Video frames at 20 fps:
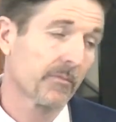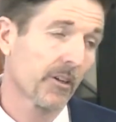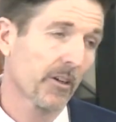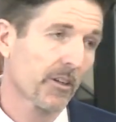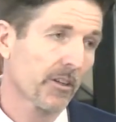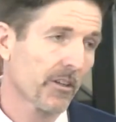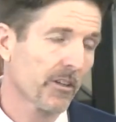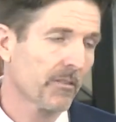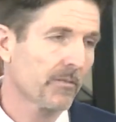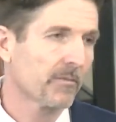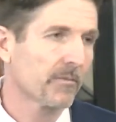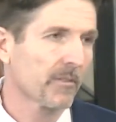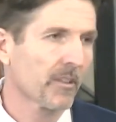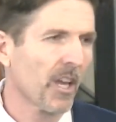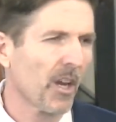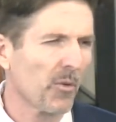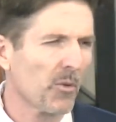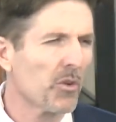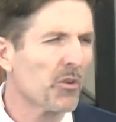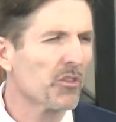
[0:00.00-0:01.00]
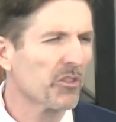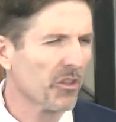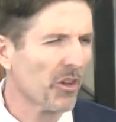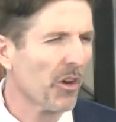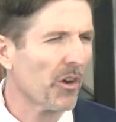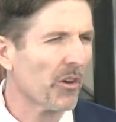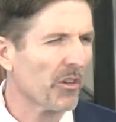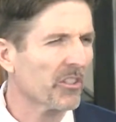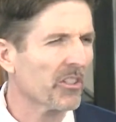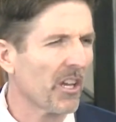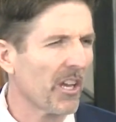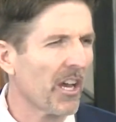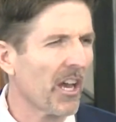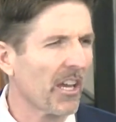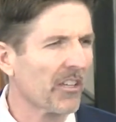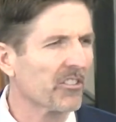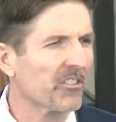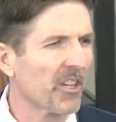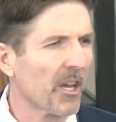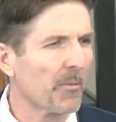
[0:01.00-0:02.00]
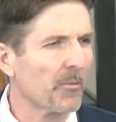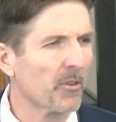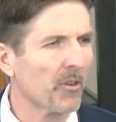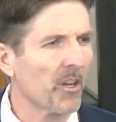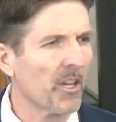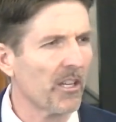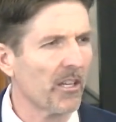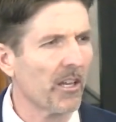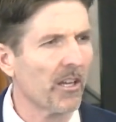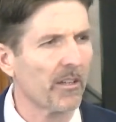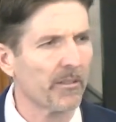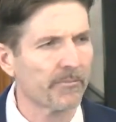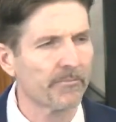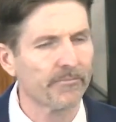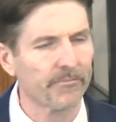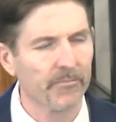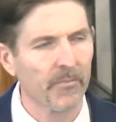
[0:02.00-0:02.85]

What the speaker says: Very good. Caruso, Acts chapter 8, yeah.